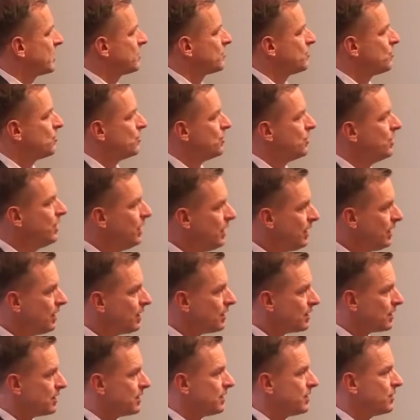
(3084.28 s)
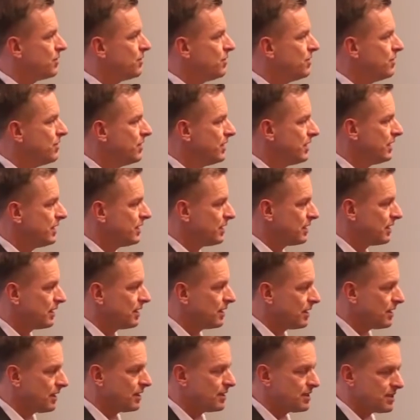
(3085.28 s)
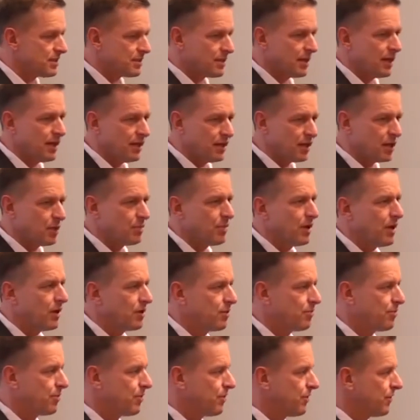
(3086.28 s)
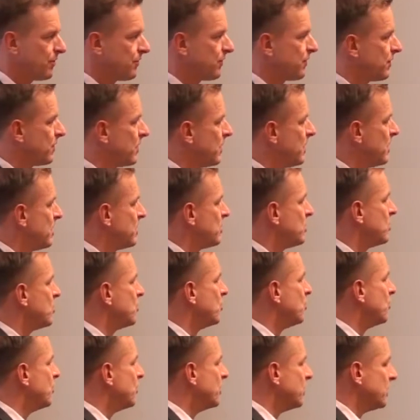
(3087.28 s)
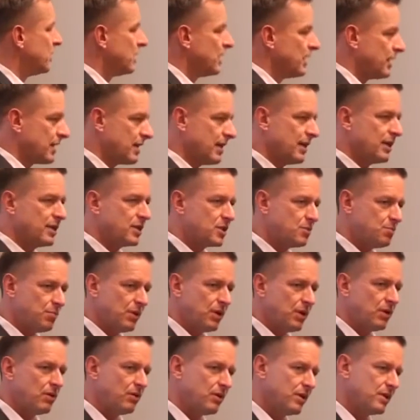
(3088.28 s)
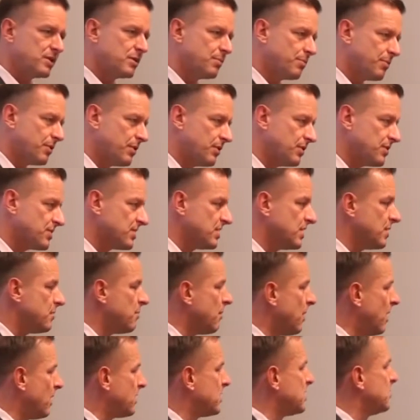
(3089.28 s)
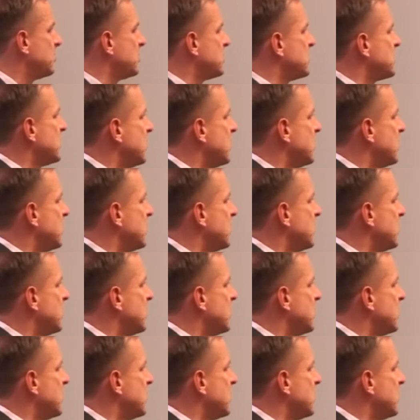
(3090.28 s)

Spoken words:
get a real understanding about a person. You really can experience a person in multiple